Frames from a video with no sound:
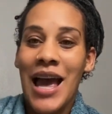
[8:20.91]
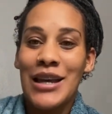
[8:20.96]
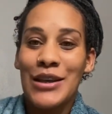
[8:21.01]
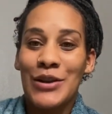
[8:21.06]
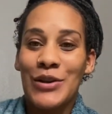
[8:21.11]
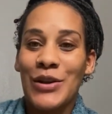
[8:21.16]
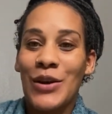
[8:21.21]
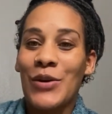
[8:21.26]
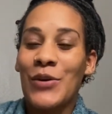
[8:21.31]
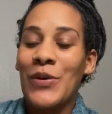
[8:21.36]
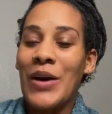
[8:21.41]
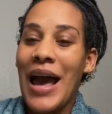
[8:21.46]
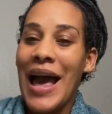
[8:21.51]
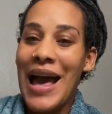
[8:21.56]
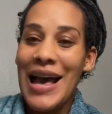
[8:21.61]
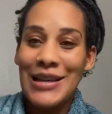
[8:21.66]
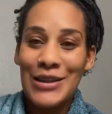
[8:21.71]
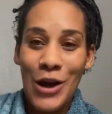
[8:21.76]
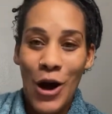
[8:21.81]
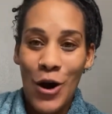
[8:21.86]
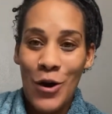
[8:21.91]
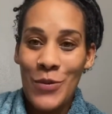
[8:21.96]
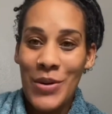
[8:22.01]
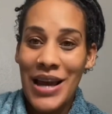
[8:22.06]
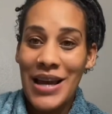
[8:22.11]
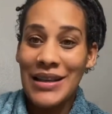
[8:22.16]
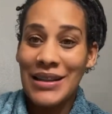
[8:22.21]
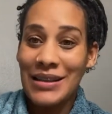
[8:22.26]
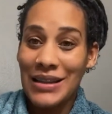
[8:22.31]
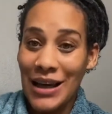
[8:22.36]
So as
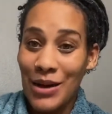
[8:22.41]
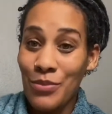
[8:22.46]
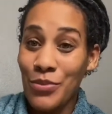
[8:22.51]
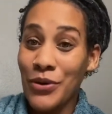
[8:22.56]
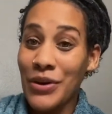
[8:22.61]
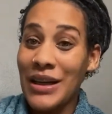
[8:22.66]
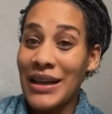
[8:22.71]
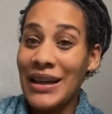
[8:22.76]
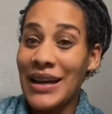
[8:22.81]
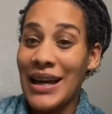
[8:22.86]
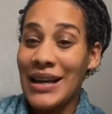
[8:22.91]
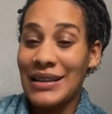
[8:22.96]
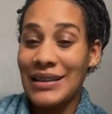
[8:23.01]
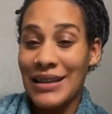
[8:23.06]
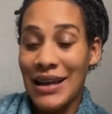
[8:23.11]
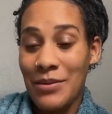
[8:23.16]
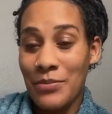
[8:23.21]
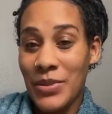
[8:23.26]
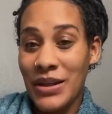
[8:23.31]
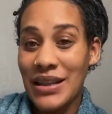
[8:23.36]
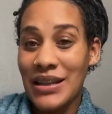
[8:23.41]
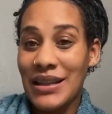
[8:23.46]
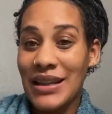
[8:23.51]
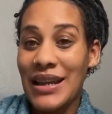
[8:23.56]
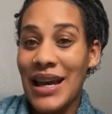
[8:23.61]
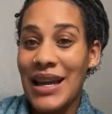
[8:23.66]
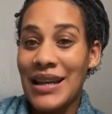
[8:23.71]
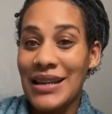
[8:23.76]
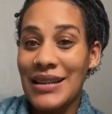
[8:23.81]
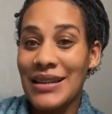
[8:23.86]
always, stay pretty and stay
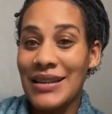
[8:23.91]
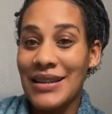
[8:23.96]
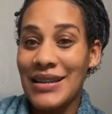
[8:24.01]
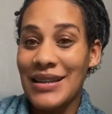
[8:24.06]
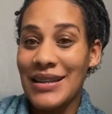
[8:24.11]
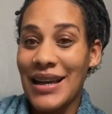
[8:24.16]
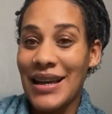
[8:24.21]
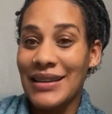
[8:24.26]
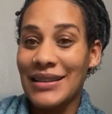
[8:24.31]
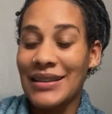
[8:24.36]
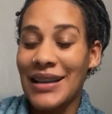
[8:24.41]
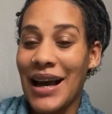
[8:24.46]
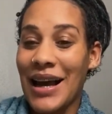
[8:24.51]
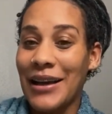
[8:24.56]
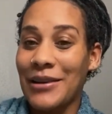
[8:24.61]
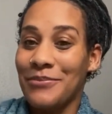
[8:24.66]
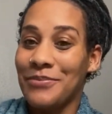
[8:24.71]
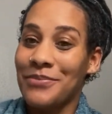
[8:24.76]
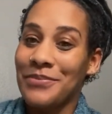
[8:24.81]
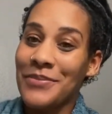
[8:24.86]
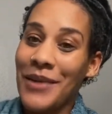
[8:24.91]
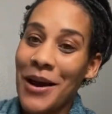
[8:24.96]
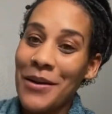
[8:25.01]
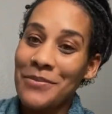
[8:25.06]
busy. And until the next time.